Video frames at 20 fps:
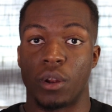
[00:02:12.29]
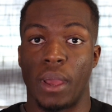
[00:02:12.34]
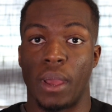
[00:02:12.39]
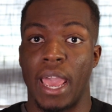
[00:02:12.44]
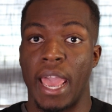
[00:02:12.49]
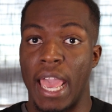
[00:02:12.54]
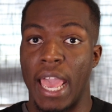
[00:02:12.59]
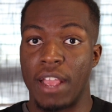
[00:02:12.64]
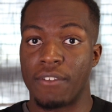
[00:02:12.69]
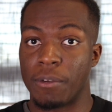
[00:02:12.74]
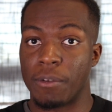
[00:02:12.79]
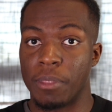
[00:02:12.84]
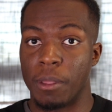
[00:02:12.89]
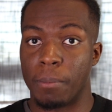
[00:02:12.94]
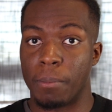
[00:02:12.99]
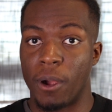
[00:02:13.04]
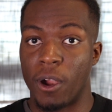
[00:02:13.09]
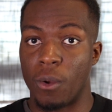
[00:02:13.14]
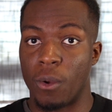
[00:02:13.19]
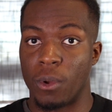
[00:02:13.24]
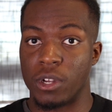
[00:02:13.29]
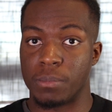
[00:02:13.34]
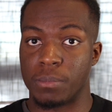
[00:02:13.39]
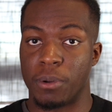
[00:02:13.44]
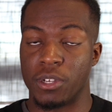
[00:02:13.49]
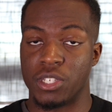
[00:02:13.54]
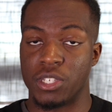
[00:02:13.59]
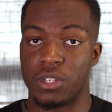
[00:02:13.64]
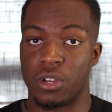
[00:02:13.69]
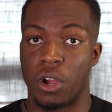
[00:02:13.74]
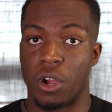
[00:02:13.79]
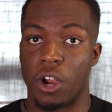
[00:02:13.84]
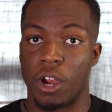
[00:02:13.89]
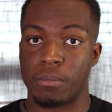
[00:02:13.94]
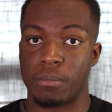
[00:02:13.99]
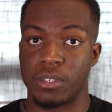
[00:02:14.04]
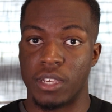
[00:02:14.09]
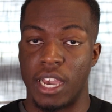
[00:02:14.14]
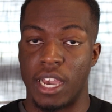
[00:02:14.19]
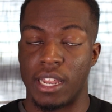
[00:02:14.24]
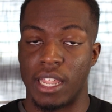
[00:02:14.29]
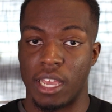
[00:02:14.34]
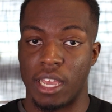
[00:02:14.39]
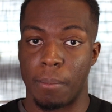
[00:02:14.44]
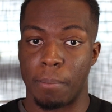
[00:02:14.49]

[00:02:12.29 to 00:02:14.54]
hang from the bar, which puts your arms at like